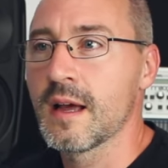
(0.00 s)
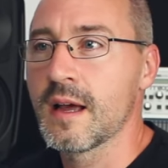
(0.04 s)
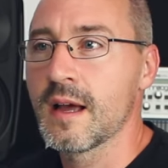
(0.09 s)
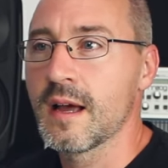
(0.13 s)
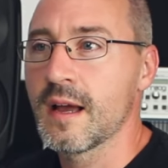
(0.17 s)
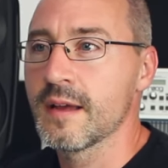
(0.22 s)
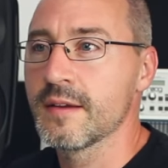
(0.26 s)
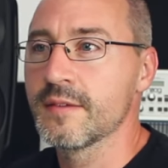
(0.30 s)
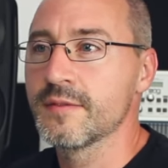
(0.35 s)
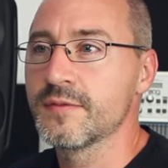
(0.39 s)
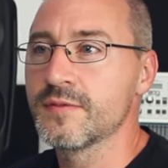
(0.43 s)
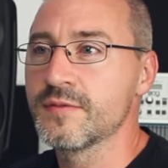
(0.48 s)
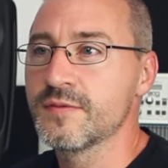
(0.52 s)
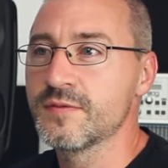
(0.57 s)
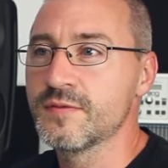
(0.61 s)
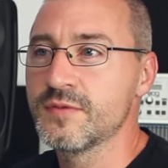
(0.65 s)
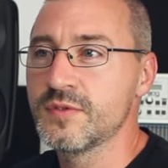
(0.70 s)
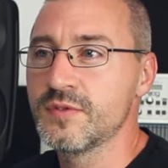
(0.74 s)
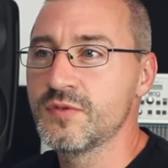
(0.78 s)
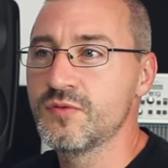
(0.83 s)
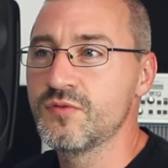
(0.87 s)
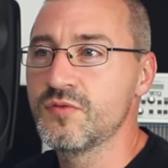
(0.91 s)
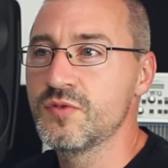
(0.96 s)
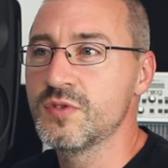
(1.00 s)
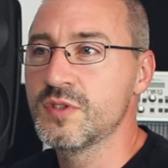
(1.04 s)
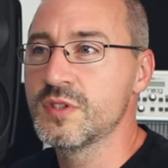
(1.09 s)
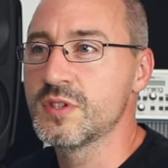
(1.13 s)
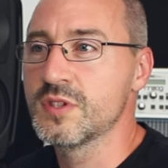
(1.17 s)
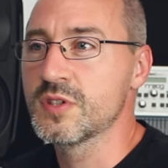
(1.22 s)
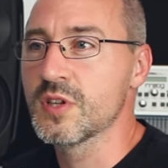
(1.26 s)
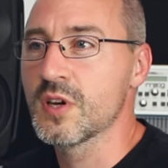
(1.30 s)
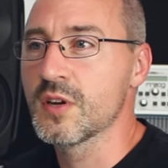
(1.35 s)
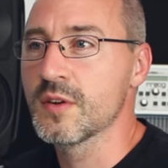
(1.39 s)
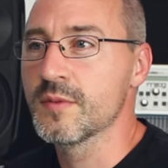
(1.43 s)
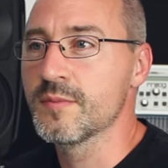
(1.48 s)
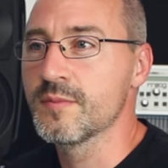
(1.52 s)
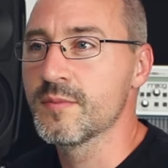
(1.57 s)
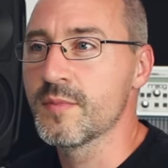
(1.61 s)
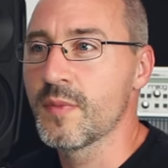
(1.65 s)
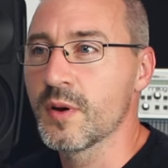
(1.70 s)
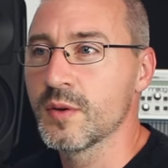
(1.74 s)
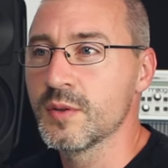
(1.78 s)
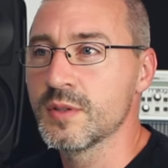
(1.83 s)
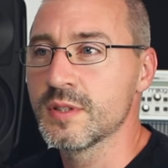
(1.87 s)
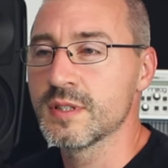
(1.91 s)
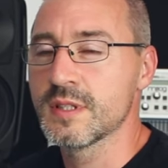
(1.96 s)
I've done
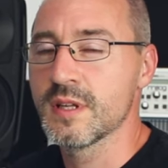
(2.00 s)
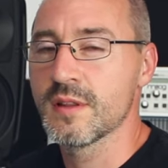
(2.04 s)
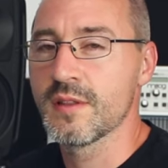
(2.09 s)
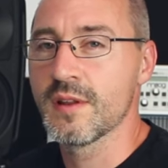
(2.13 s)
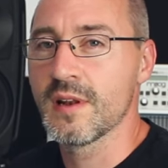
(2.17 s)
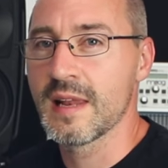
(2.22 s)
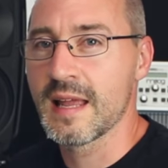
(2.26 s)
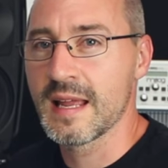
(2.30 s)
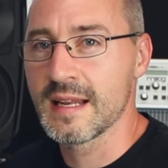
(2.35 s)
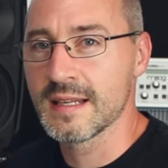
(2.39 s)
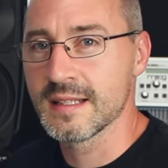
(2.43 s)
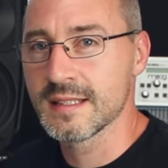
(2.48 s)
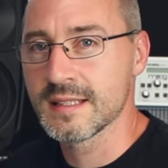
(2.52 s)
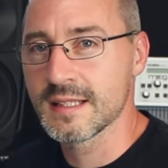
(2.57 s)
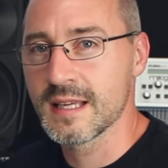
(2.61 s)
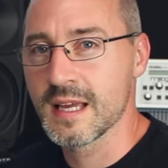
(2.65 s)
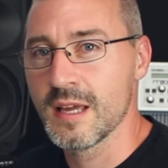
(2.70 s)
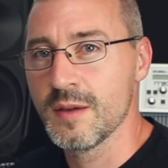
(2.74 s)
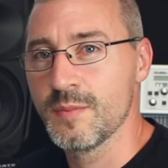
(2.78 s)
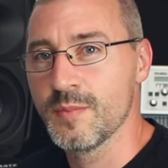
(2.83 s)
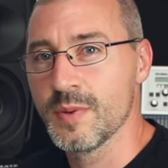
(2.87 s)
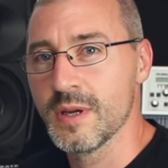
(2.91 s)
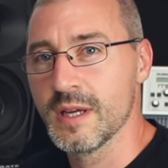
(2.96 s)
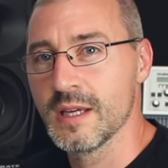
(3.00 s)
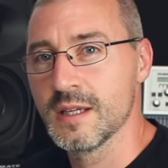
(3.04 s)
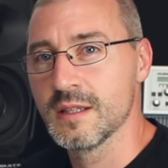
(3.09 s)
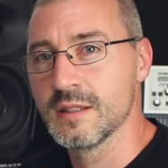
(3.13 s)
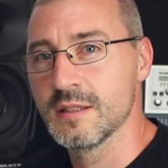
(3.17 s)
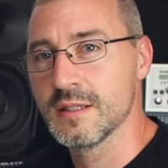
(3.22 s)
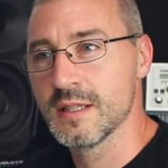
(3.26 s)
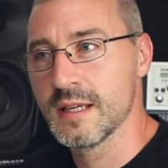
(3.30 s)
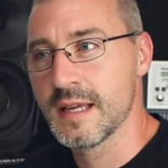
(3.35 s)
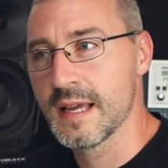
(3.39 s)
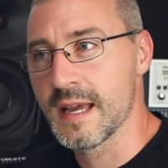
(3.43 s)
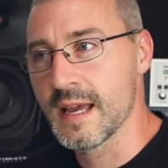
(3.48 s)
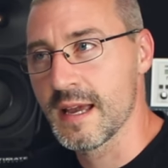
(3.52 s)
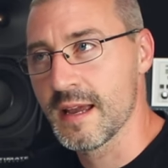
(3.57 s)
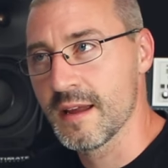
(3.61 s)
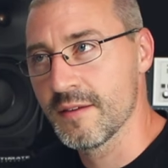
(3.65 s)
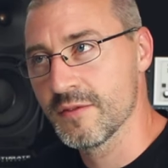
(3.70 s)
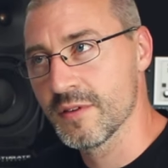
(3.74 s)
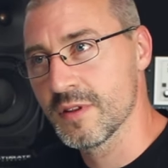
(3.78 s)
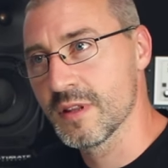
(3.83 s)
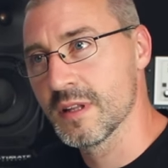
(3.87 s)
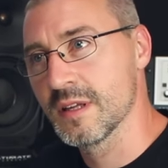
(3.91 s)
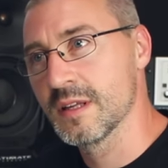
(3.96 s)
most of the landscaping to get
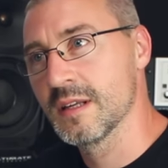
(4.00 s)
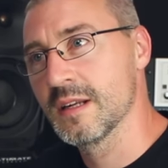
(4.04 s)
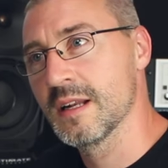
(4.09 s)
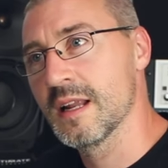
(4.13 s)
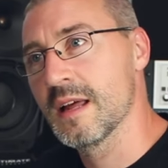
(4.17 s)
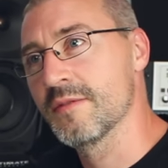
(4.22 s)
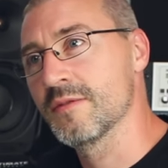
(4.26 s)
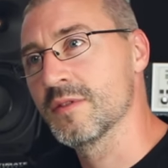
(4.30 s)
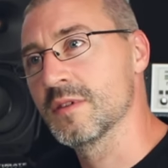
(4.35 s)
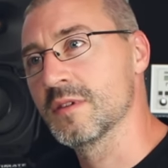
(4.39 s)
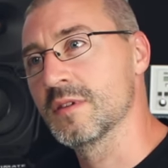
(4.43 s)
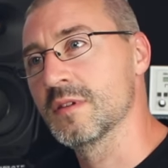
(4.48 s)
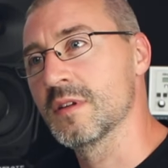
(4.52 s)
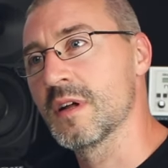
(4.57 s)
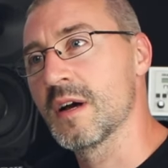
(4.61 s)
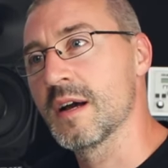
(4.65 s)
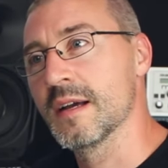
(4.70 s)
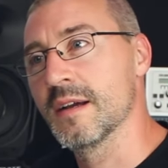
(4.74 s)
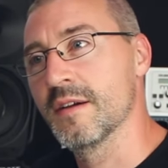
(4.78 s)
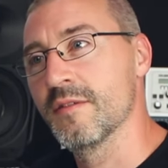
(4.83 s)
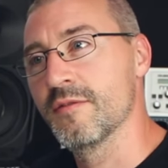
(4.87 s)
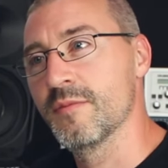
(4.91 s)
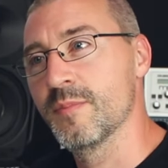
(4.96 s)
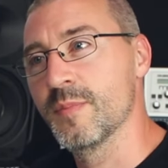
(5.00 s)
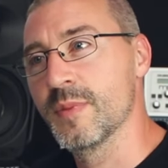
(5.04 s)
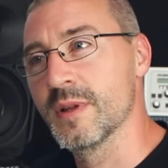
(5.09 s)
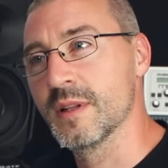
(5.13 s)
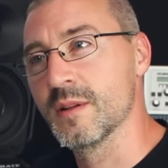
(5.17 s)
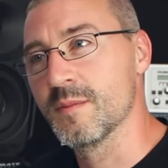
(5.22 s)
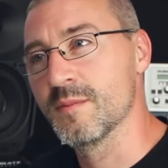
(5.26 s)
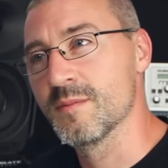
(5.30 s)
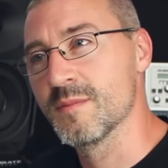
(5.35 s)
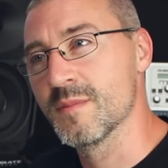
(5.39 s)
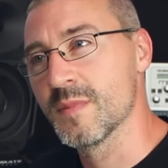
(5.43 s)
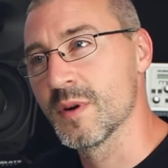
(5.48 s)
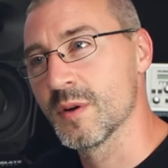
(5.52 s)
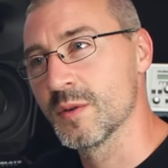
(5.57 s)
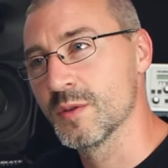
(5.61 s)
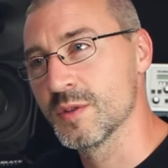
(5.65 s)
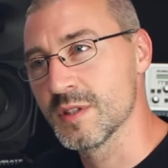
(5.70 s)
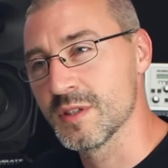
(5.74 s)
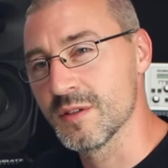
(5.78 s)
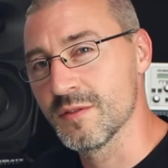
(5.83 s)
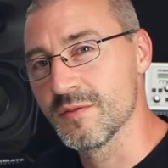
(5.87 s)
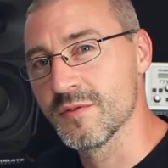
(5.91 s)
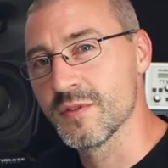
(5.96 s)
everything level. I have built
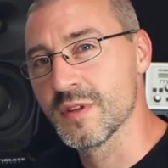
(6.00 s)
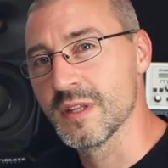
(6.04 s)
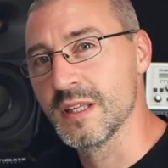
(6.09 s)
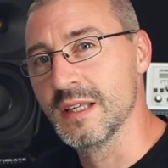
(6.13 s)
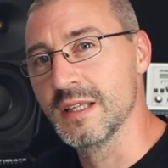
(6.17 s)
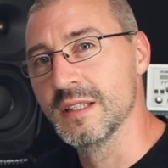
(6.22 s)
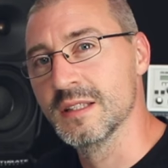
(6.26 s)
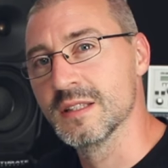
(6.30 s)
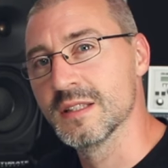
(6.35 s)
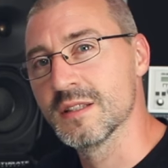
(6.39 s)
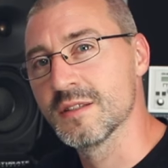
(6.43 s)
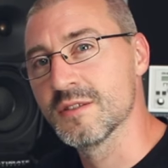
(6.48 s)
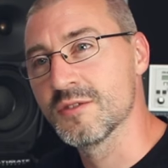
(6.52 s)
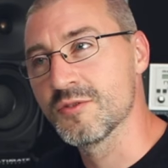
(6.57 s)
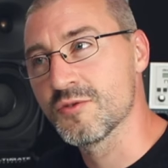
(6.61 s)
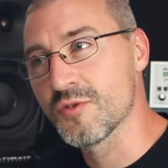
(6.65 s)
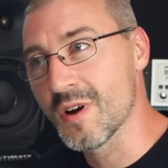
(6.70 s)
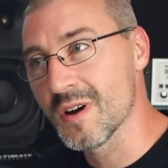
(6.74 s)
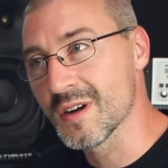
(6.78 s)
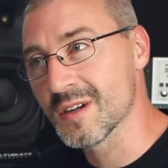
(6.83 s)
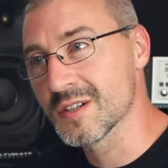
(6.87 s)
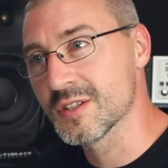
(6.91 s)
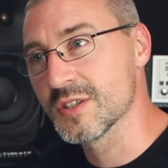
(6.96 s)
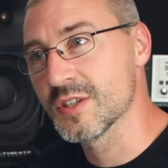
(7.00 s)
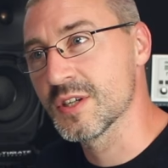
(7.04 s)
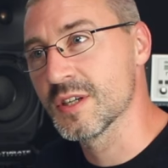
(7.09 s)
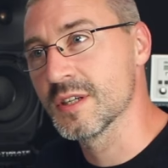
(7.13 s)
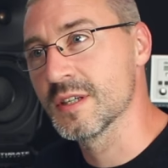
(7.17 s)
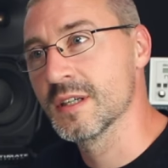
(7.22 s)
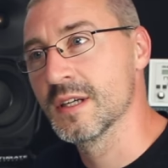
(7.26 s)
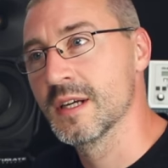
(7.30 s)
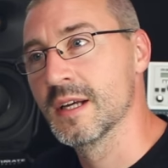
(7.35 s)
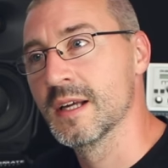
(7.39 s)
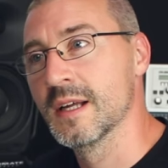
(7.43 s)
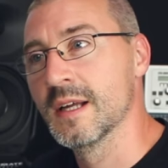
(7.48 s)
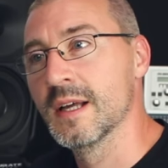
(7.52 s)
most of the structure.